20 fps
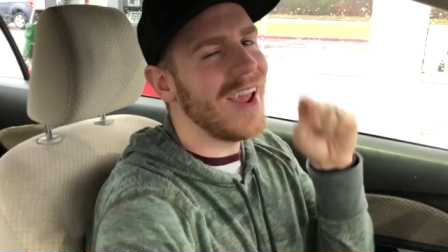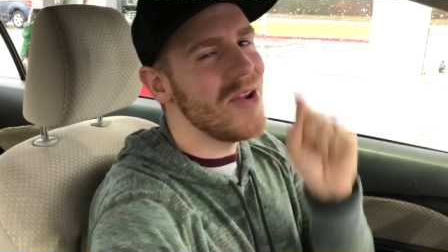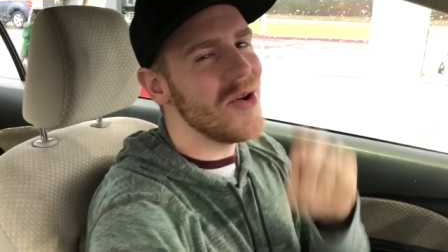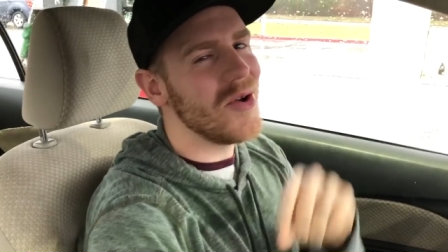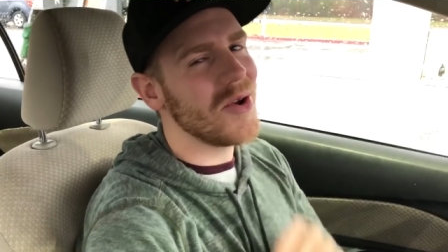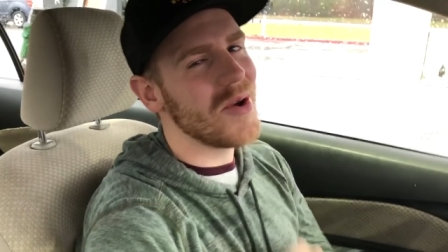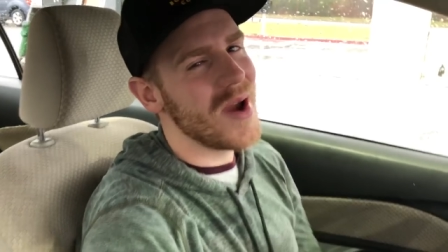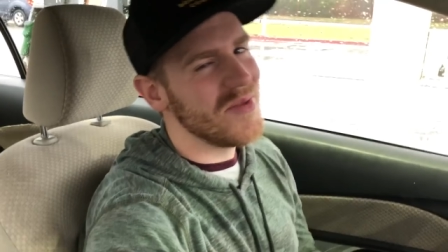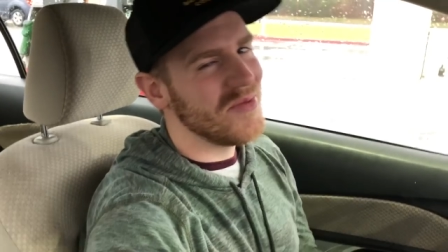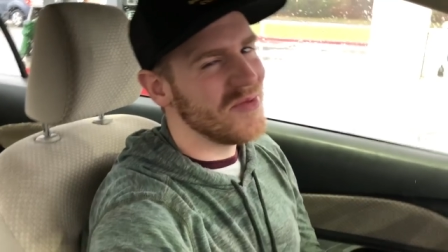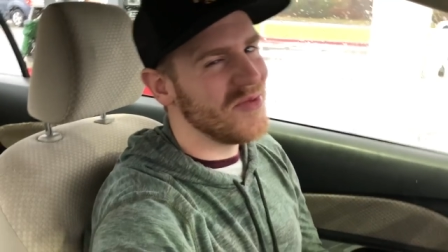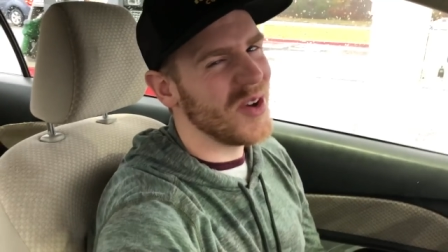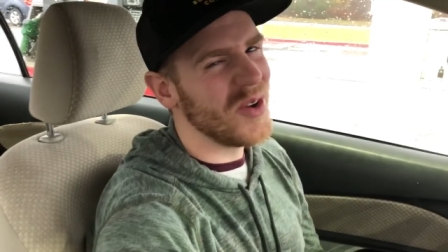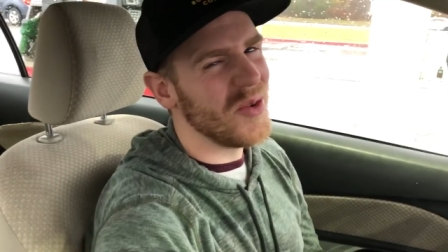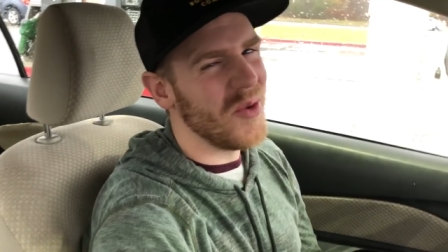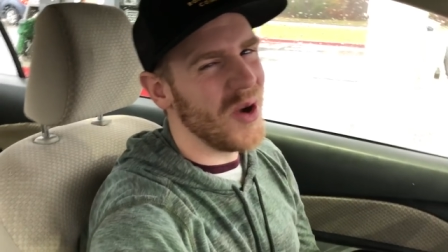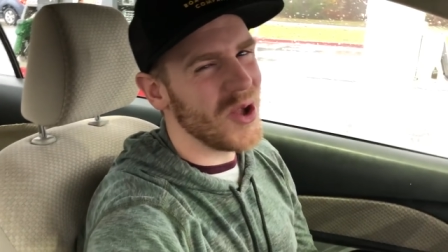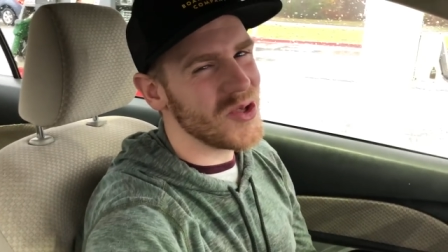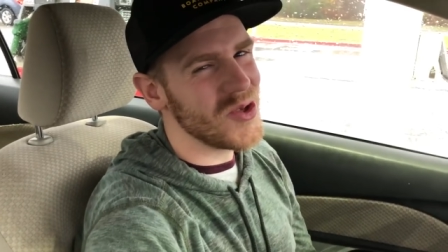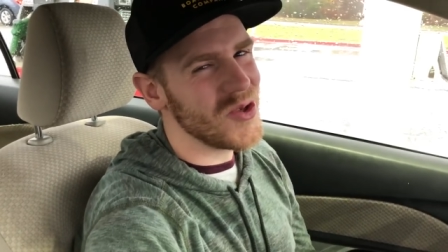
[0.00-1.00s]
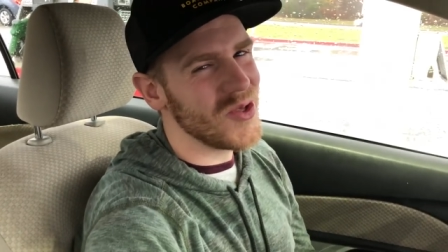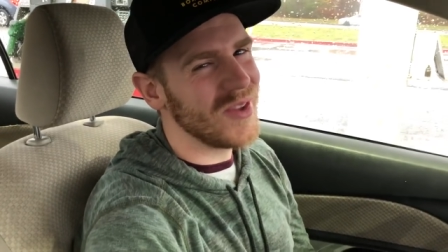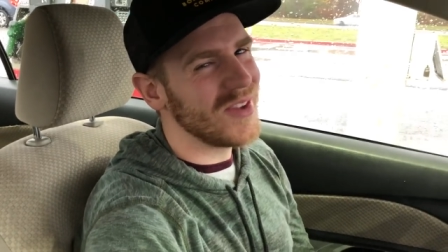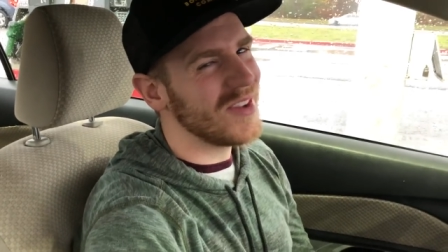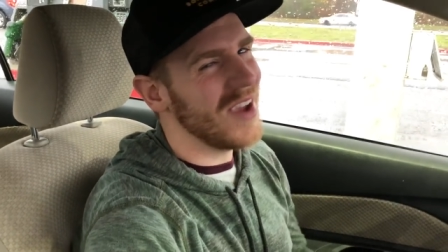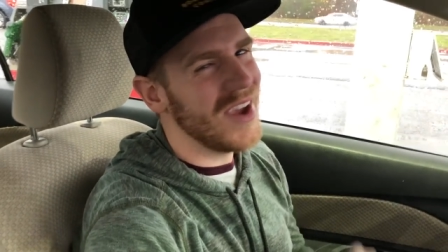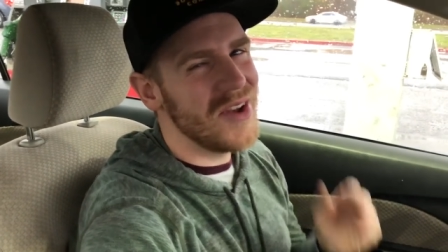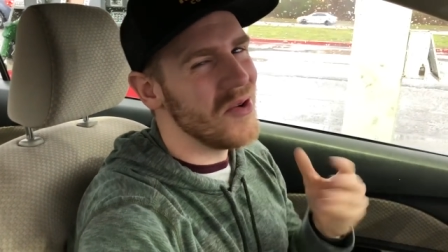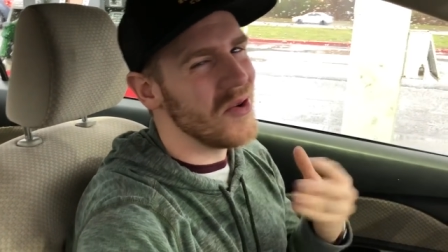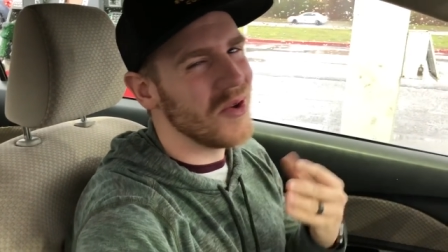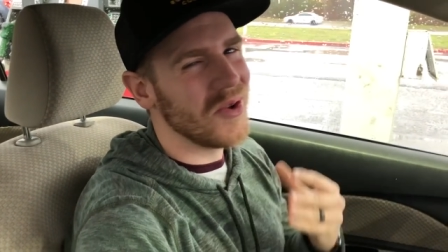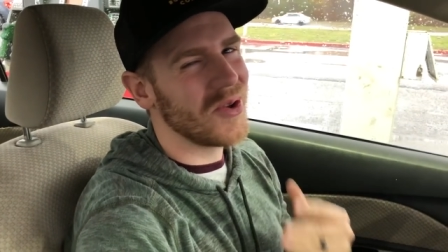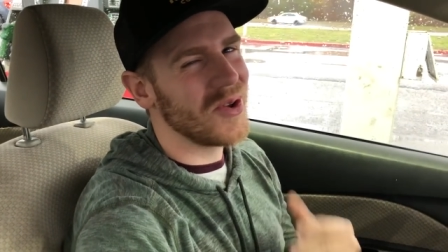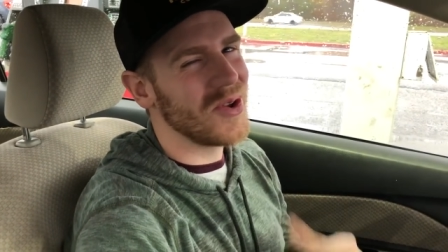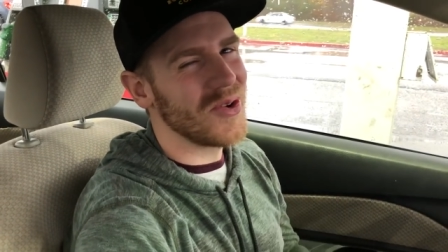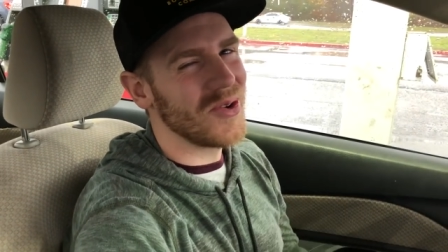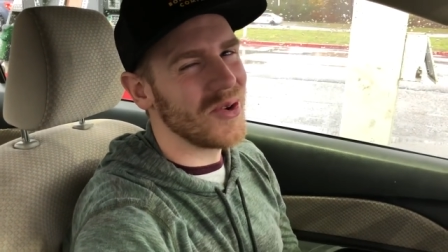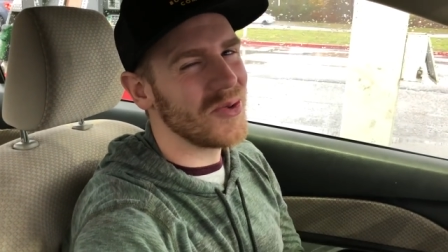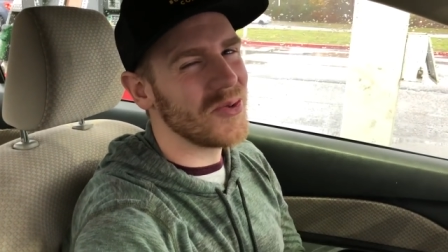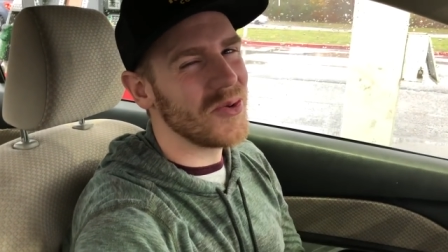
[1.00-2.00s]
I know you're having fun watching this. I know you're
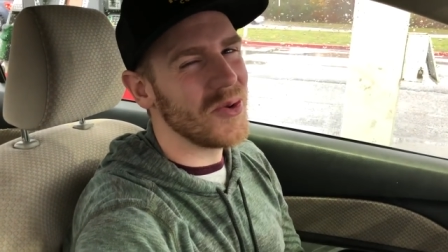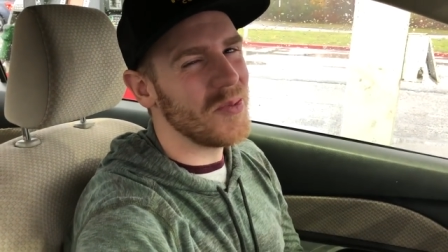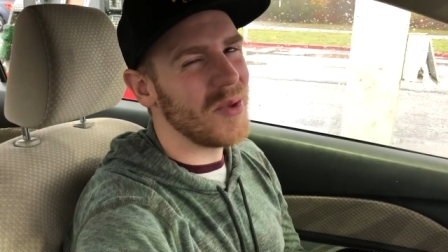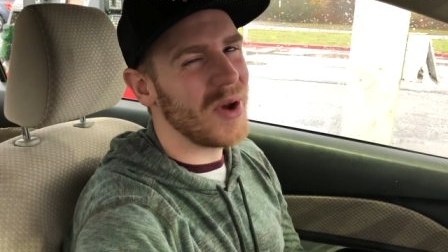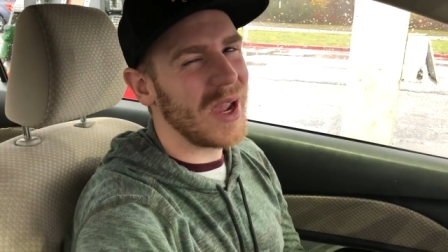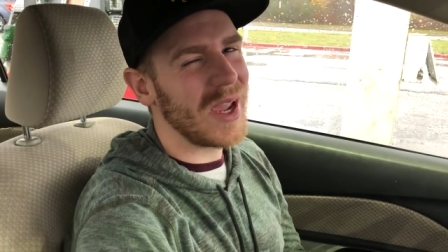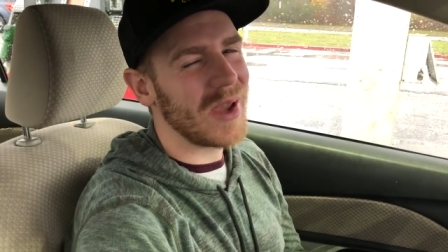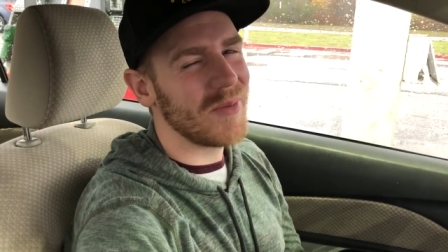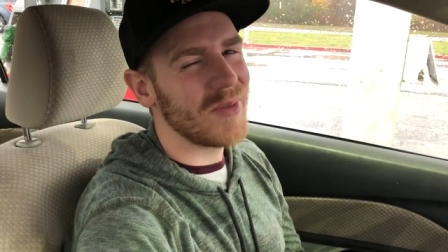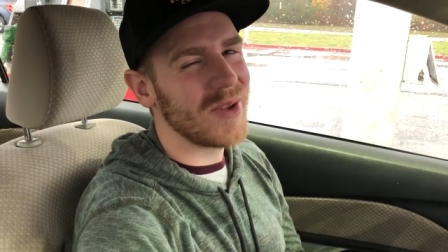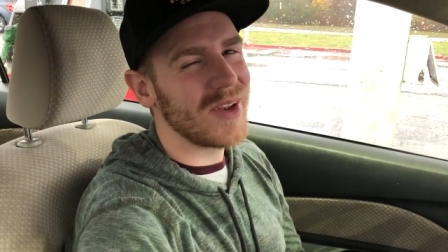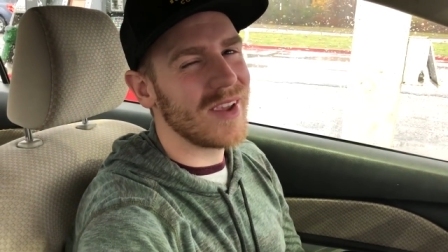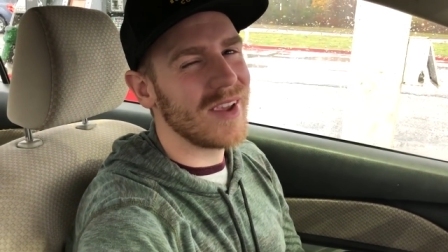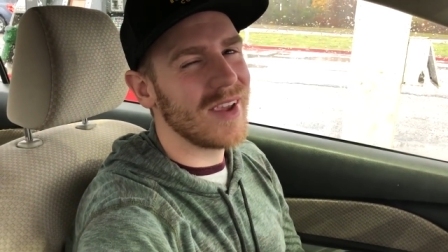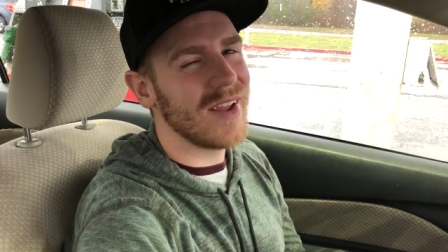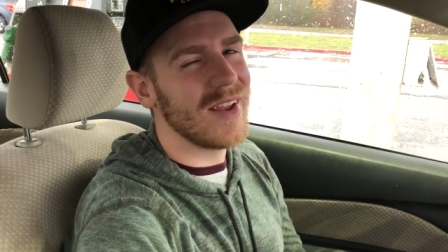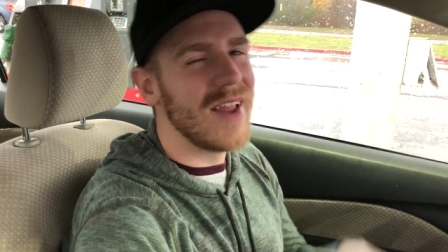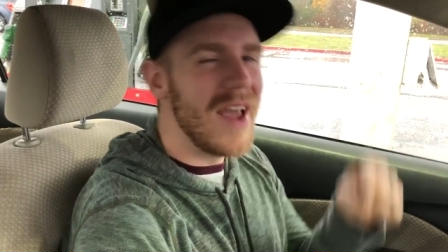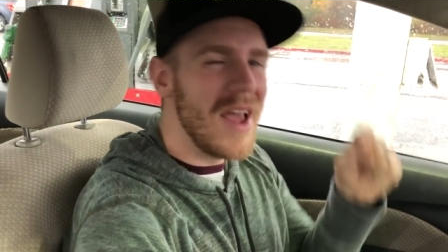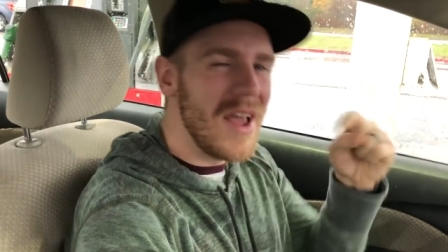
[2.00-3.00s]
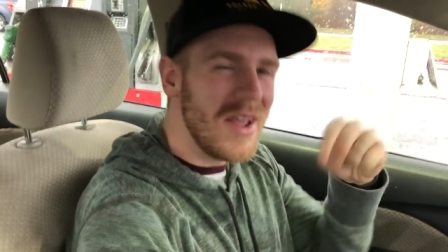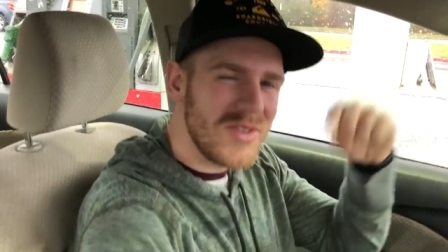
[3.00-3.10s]
curious what bike I'm gonna get,